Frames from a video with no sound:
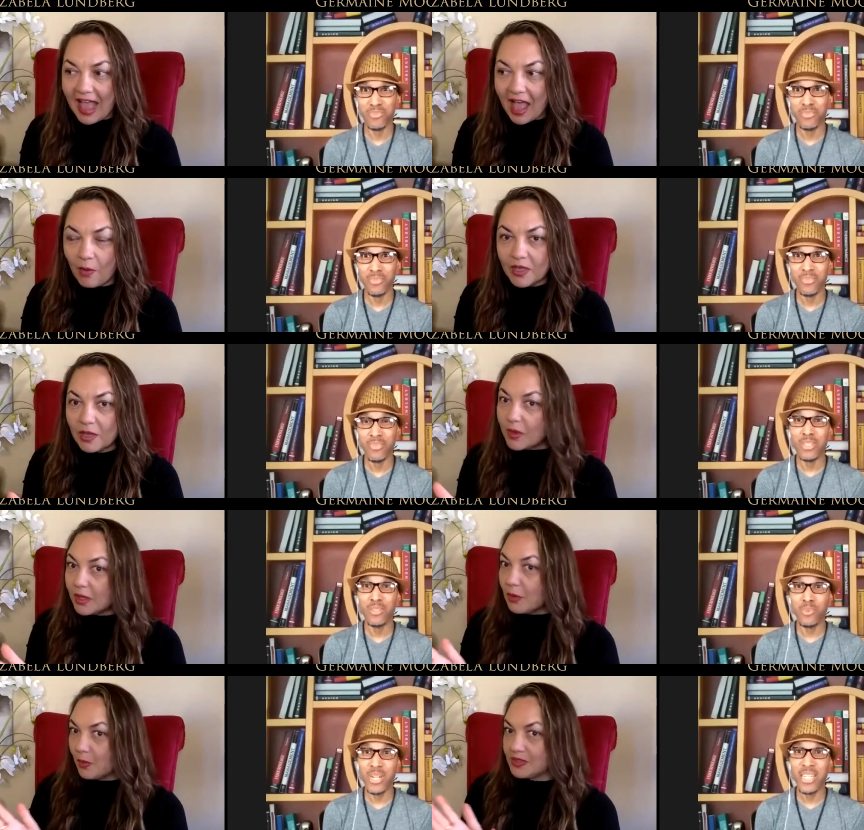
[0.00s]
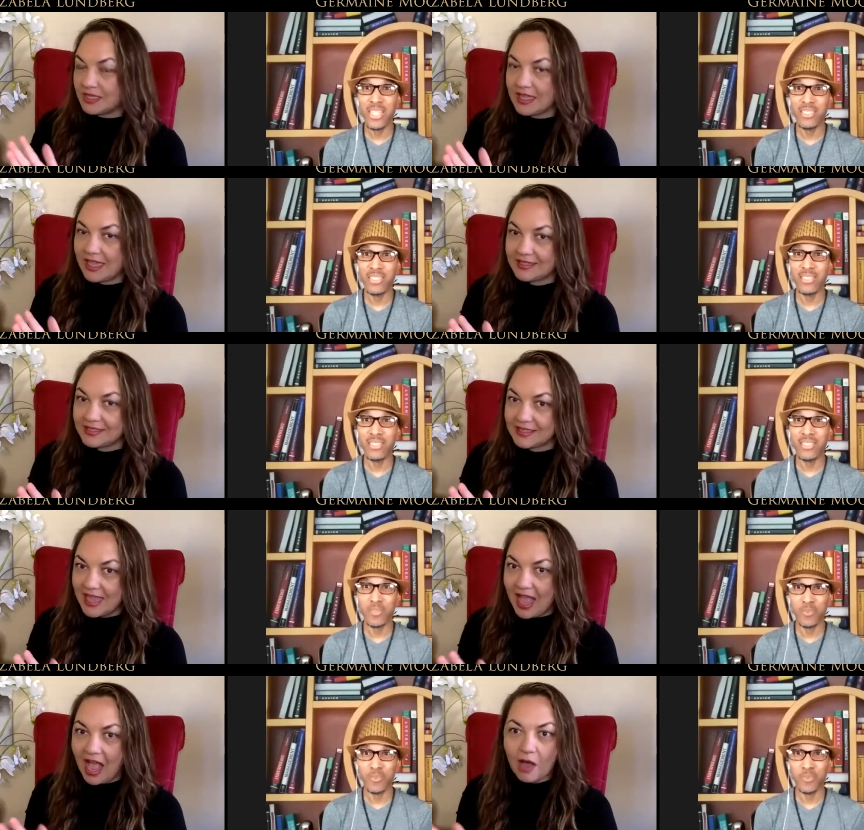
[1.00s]
Speaker 1: How you right. it,
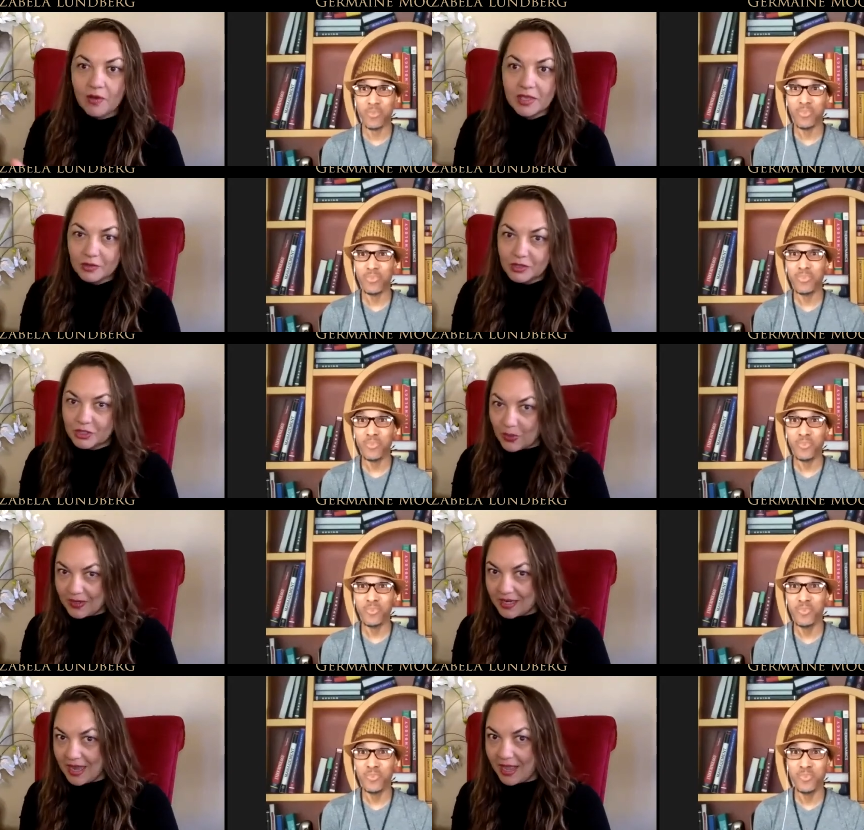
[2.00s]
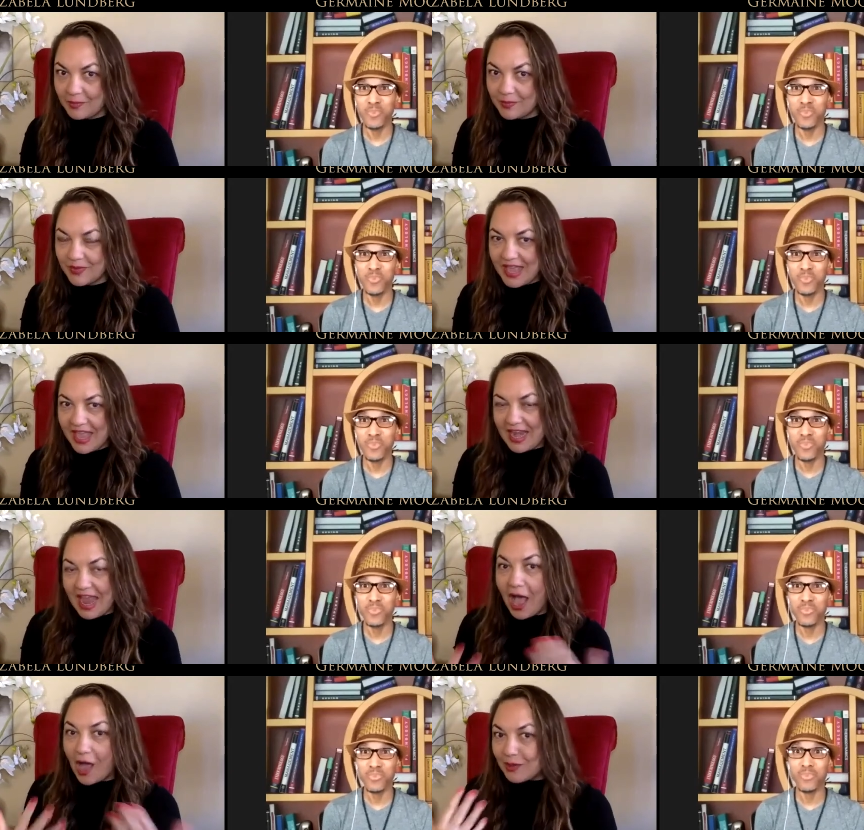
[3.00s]
how you showing up, and
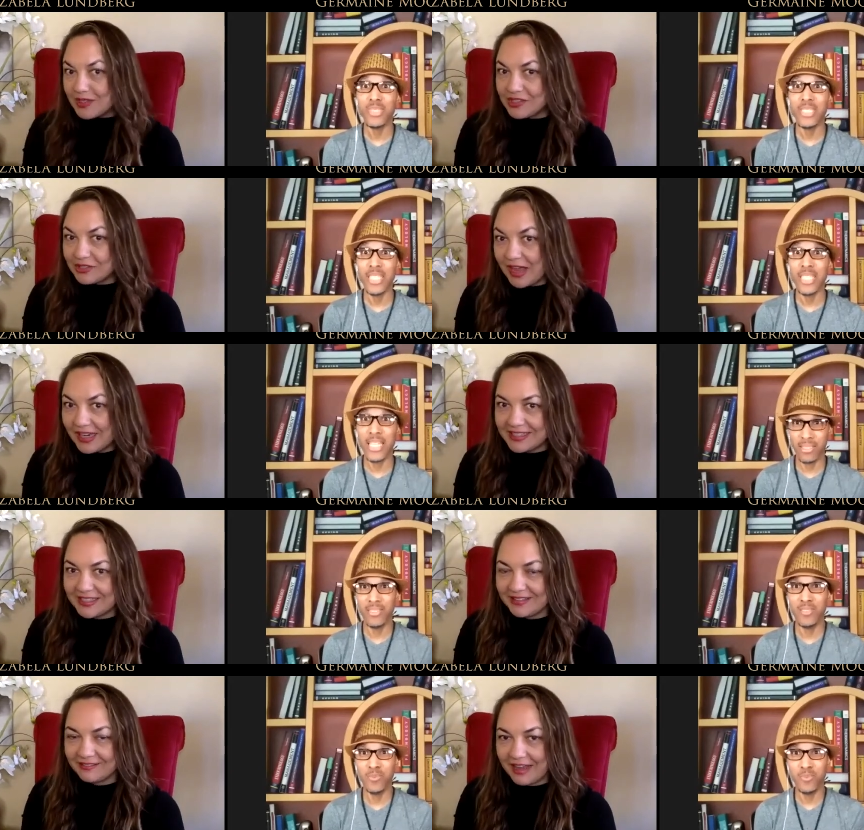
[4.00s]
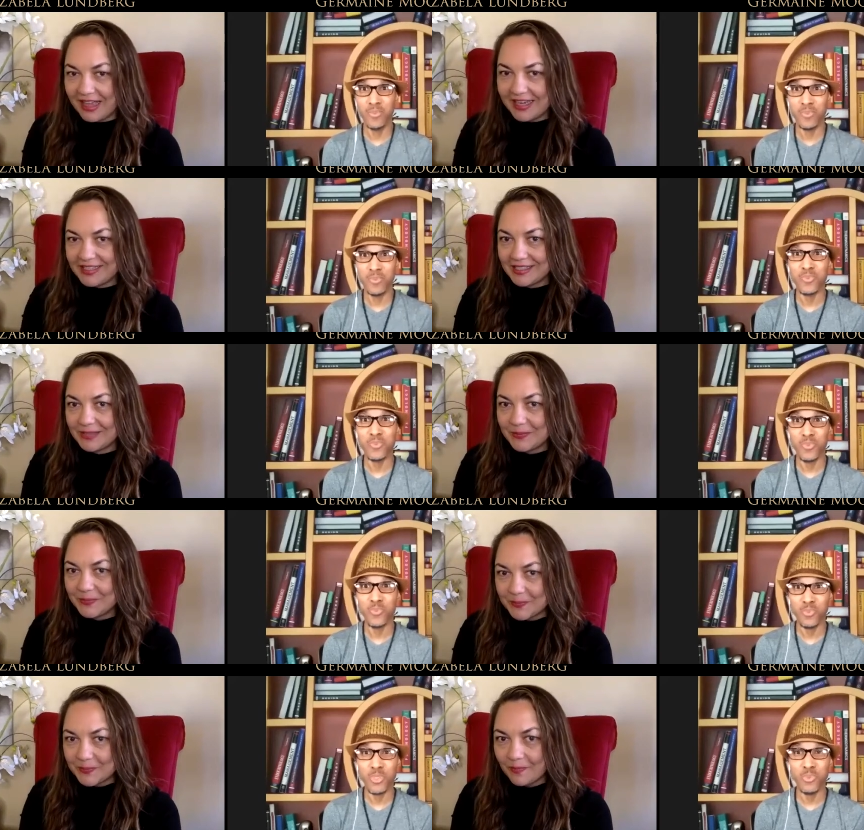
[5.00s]
how you're yes. interacting, right?
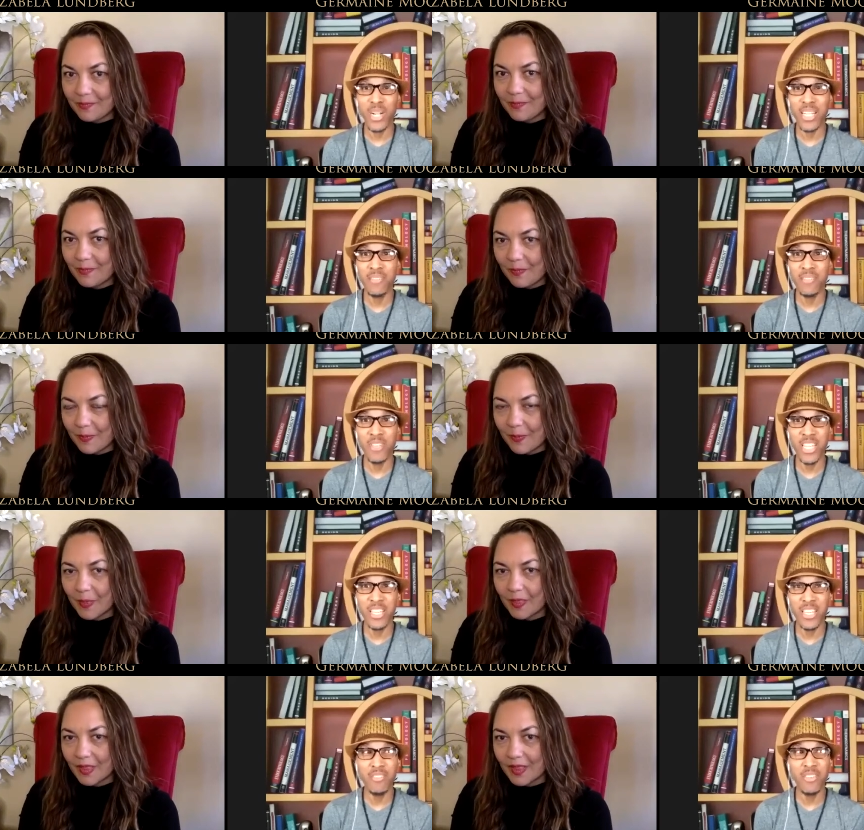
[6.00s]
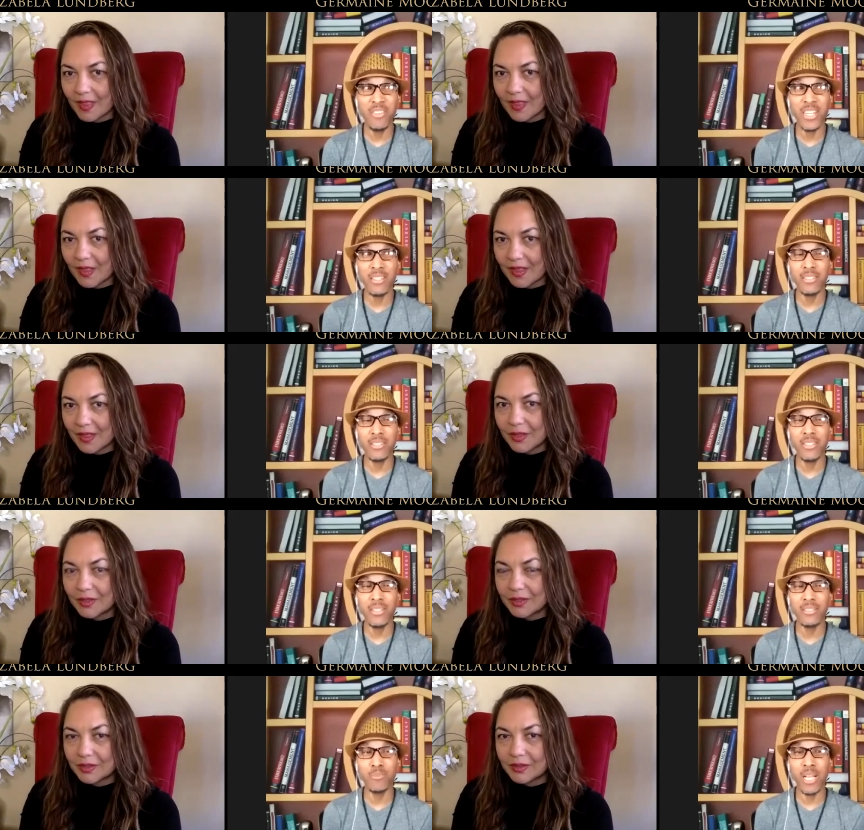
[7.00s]
Speaker 2: Right. Even in, you
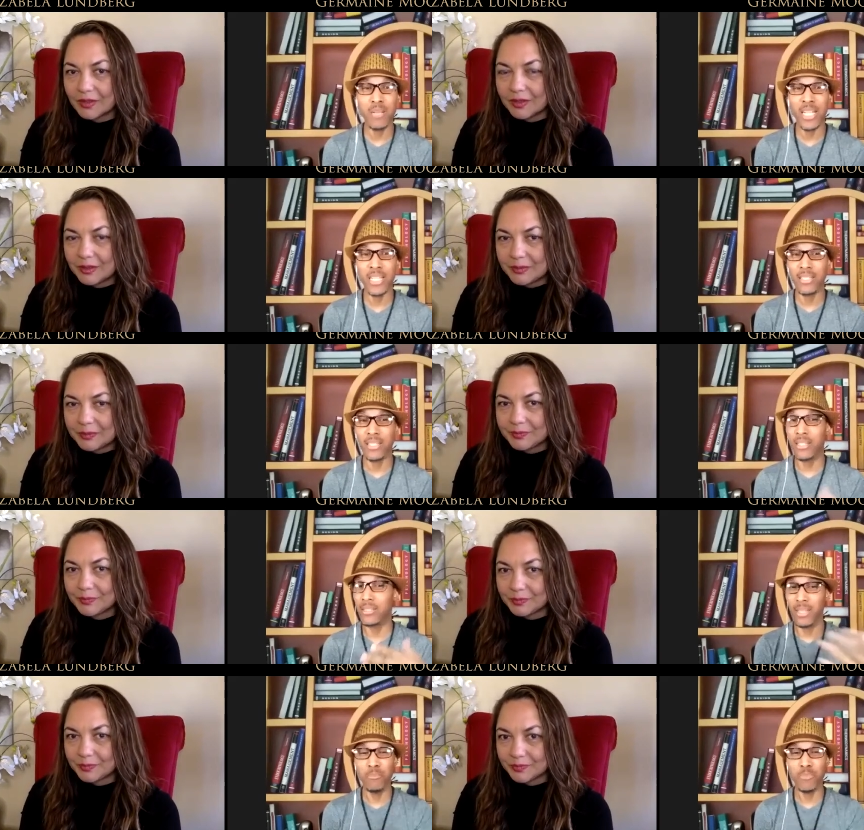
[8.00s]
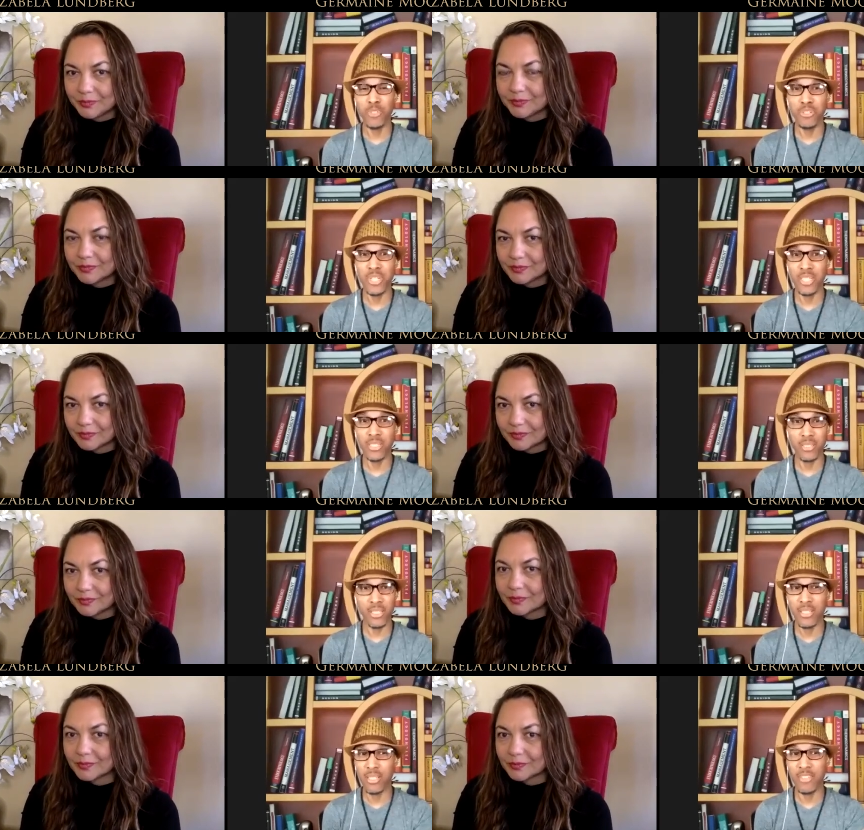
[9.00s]
know, sometimes I get a, I'm sure you get
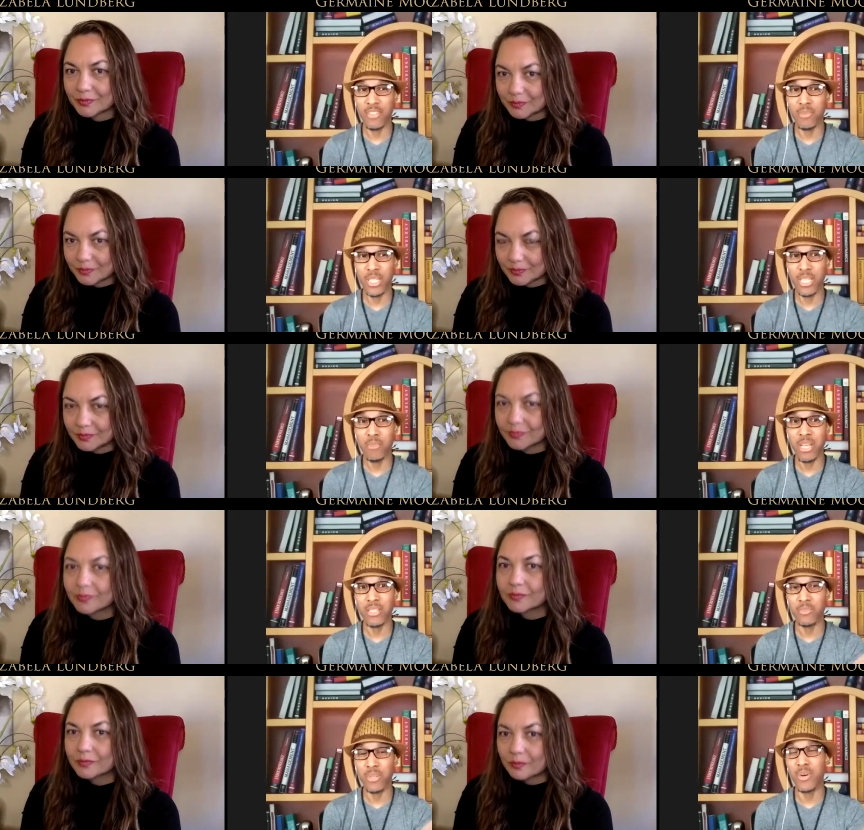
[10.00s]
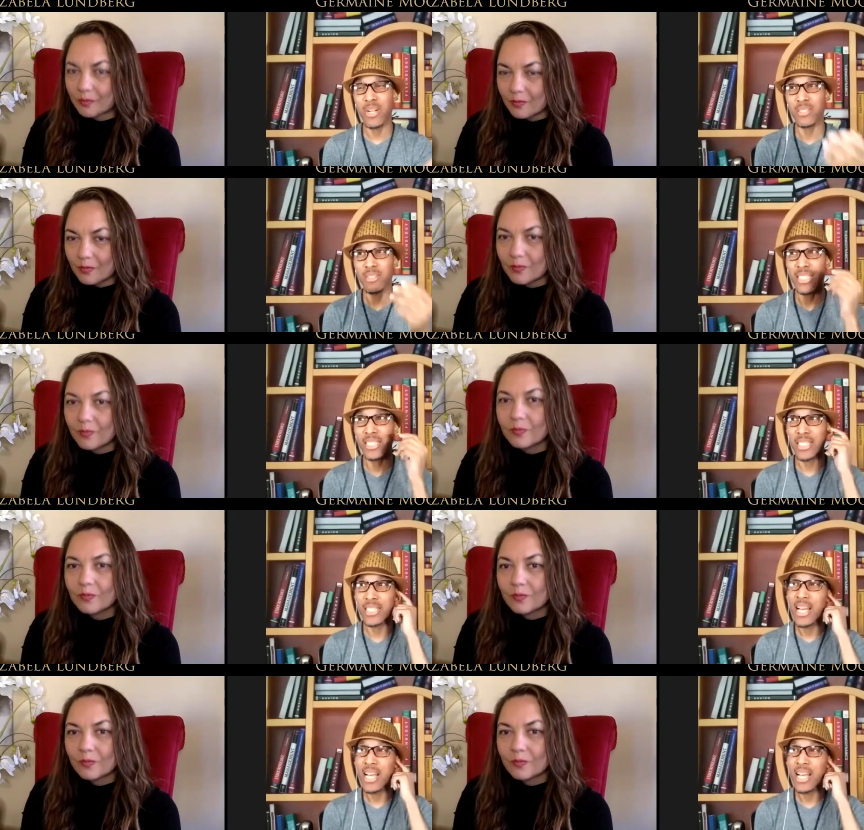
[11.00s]
tons of e- emails and requests on LinkedIn.